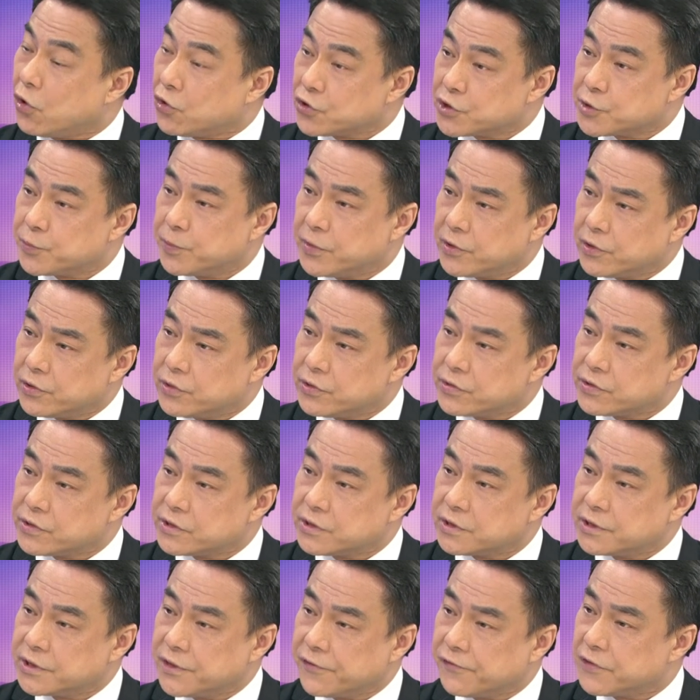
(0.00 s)

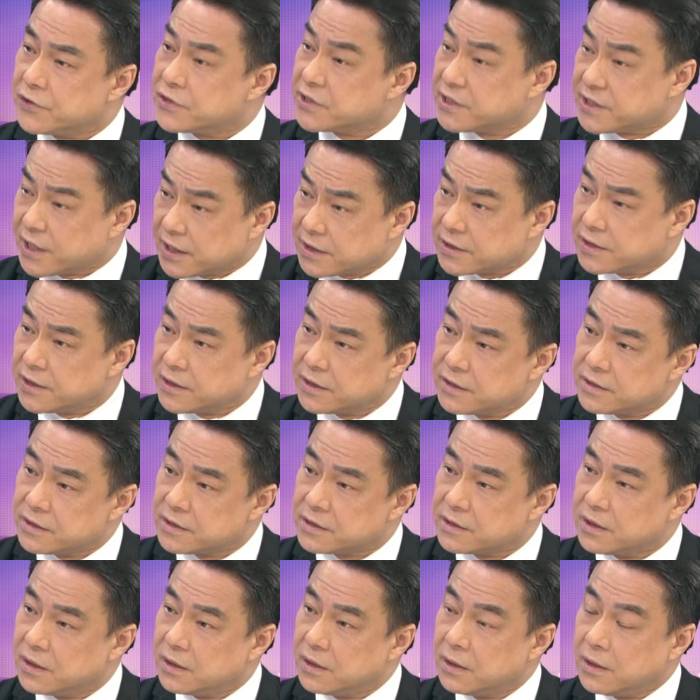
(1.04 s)
hospitals, different
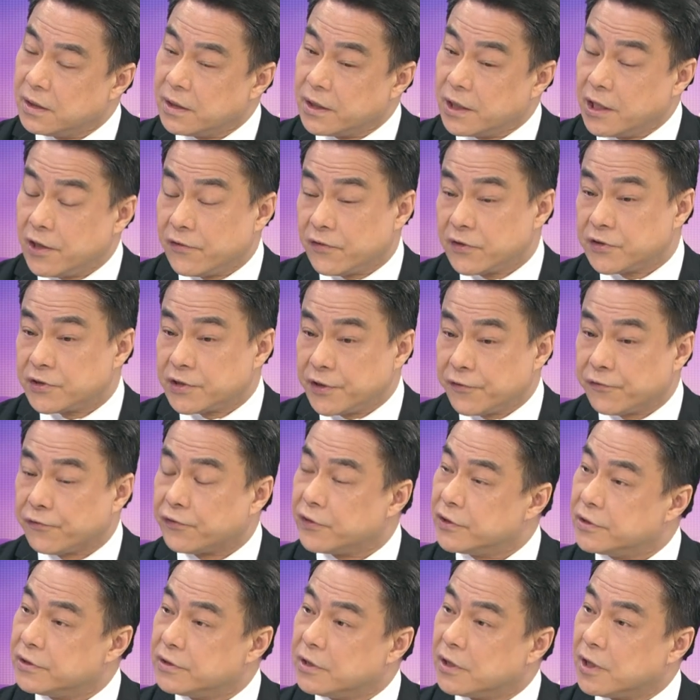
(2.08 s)
settings, even
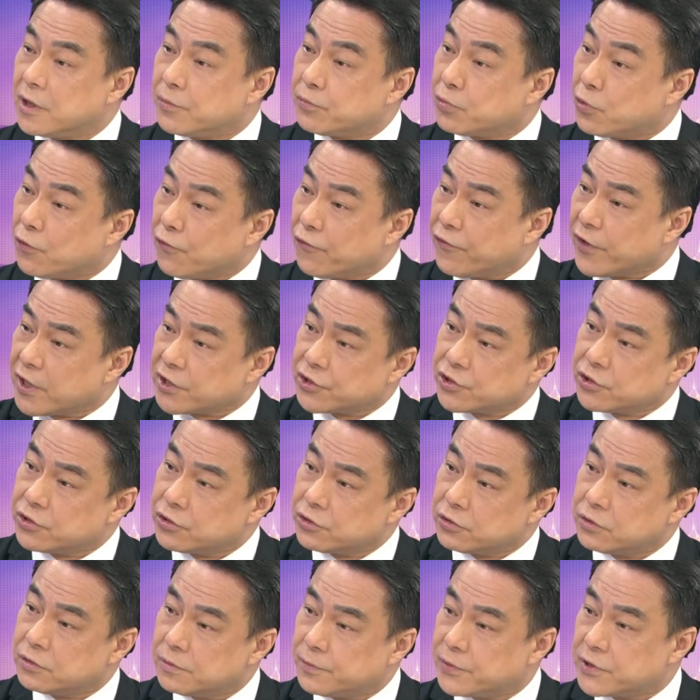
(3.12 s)
different uh,
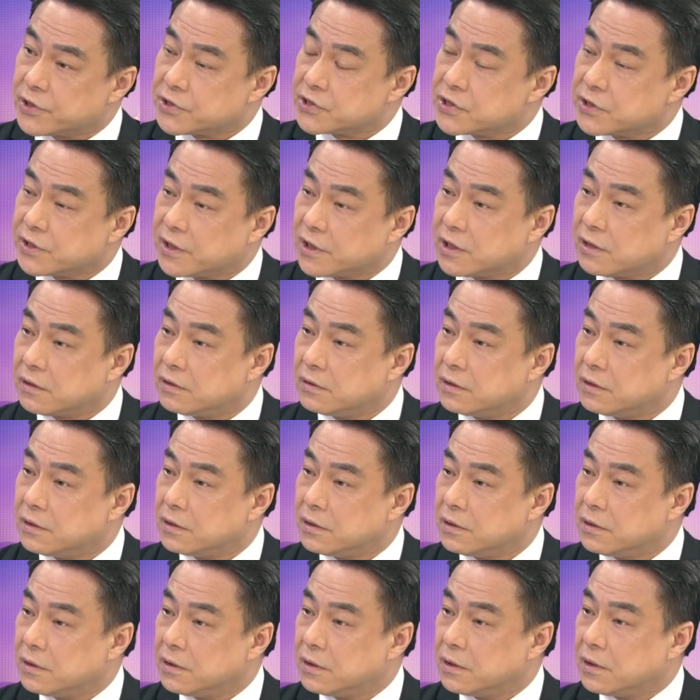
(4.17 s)
professional personnel
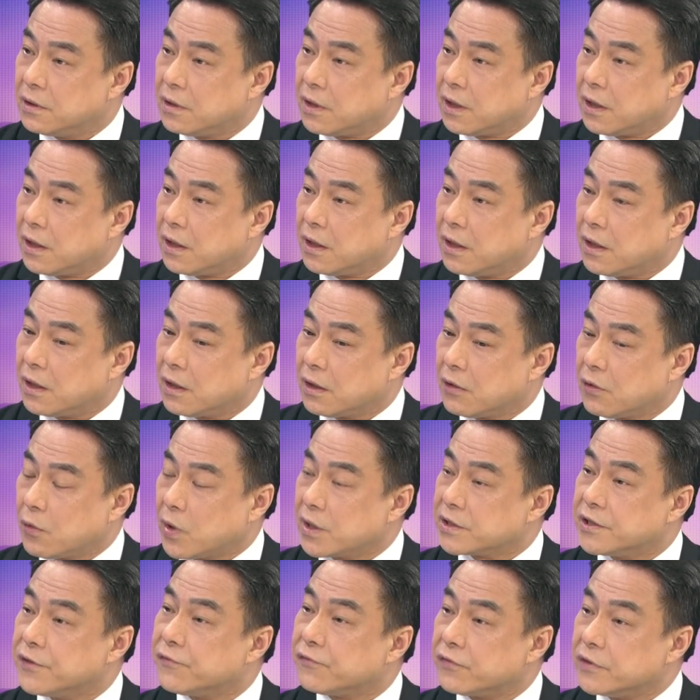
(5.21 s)
are
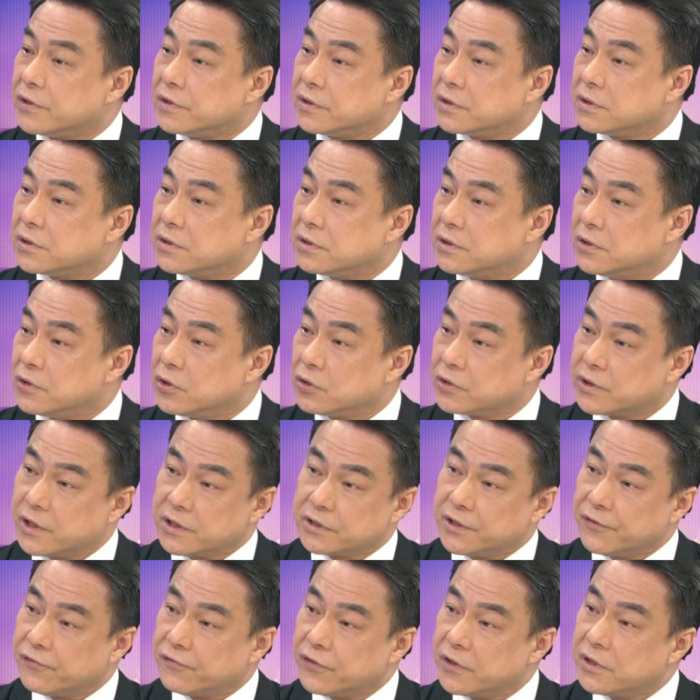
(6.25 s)
quite different. You know, they're
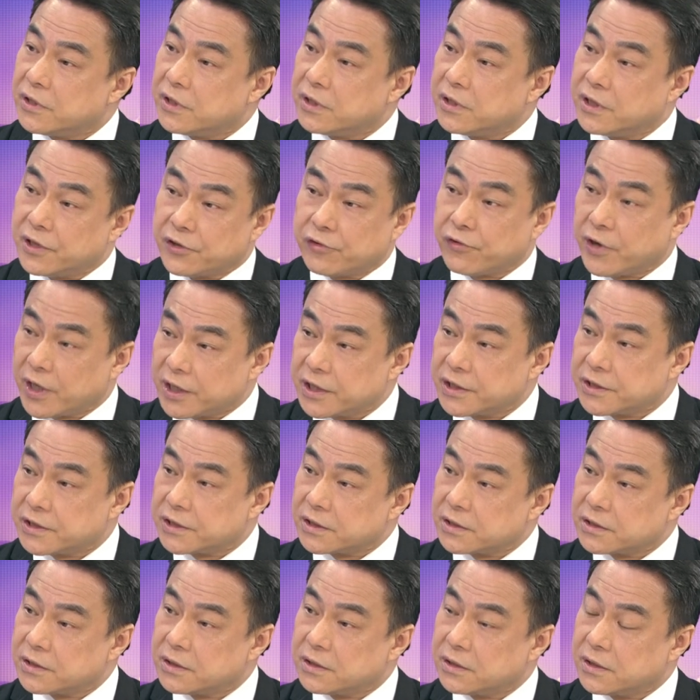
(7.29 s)
differently
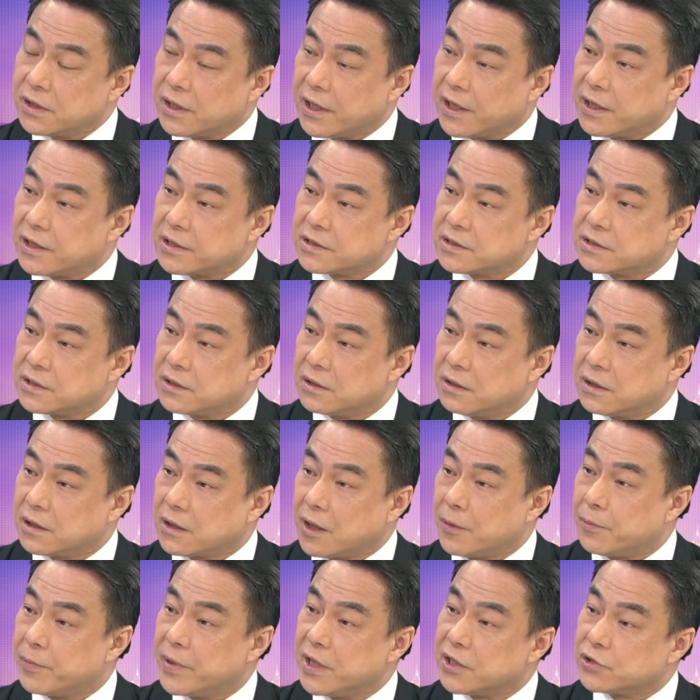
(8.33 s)
accredited as
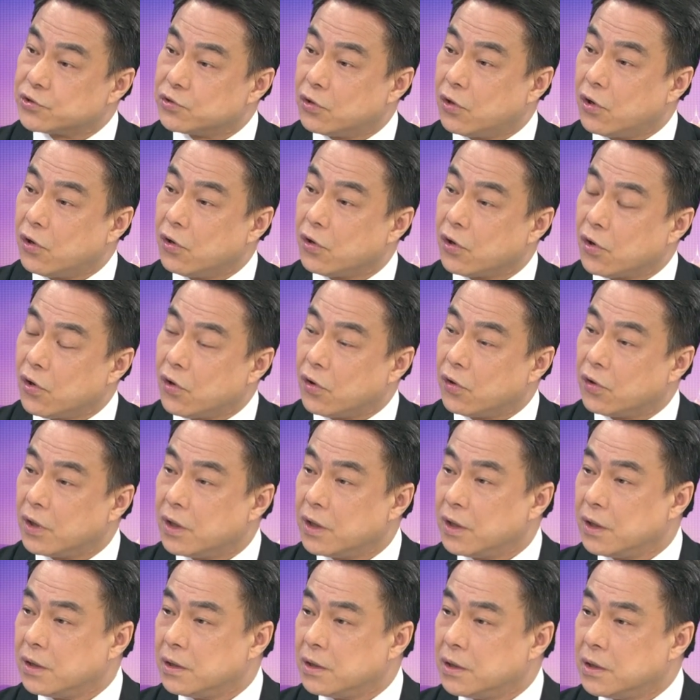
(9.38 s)
compared to Hong Kong.
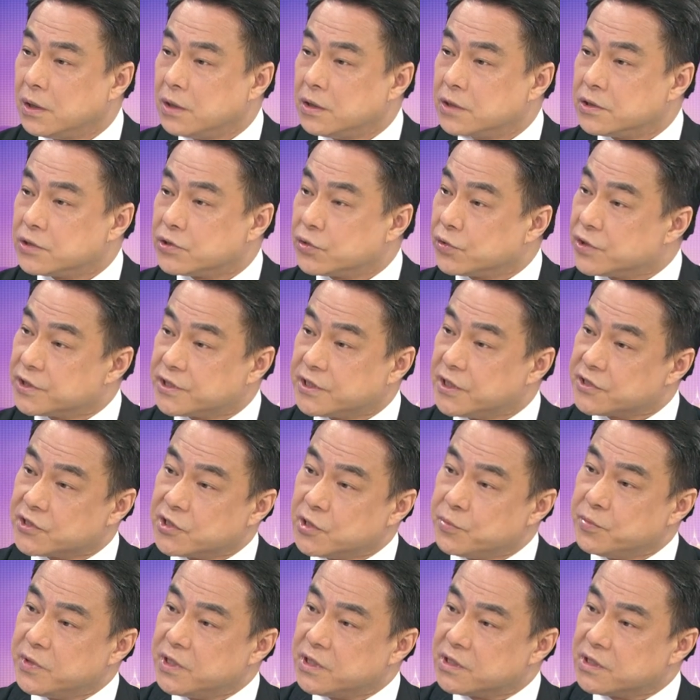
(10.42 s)
So the system